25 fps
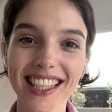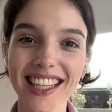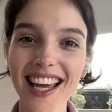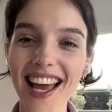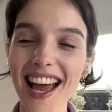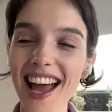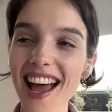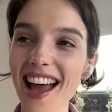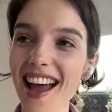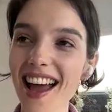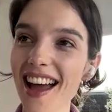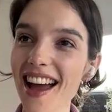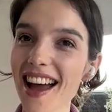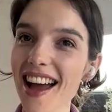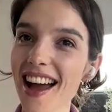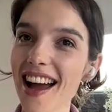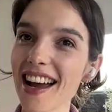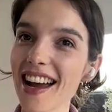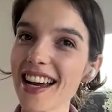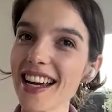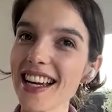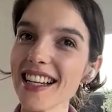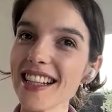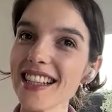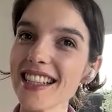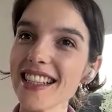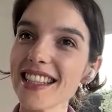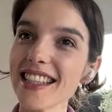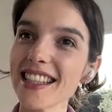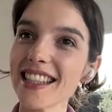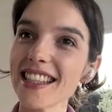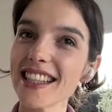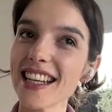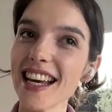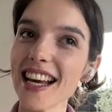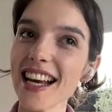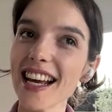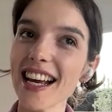Yeah,
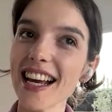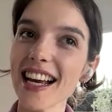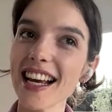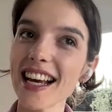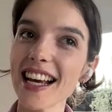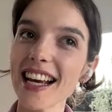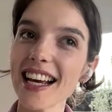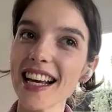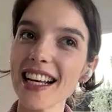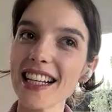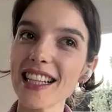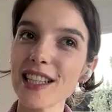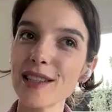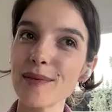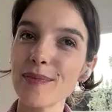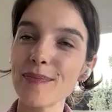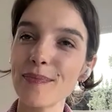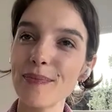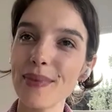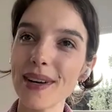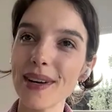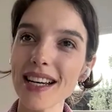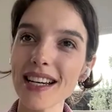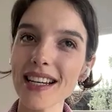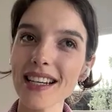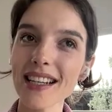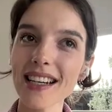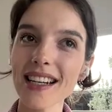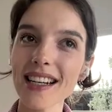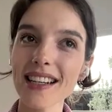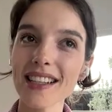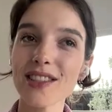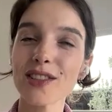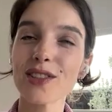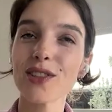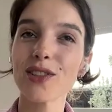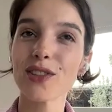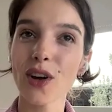it's
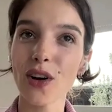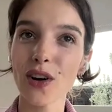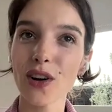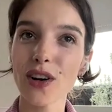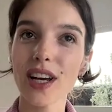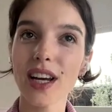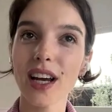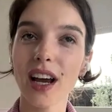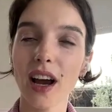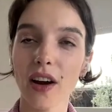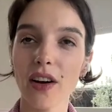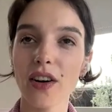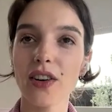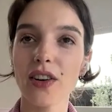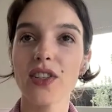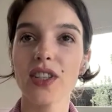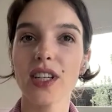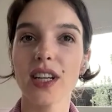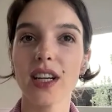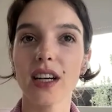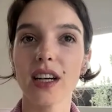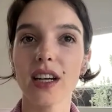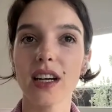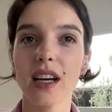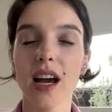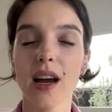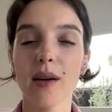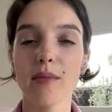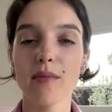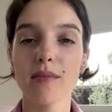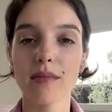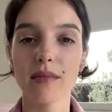been so encouraging,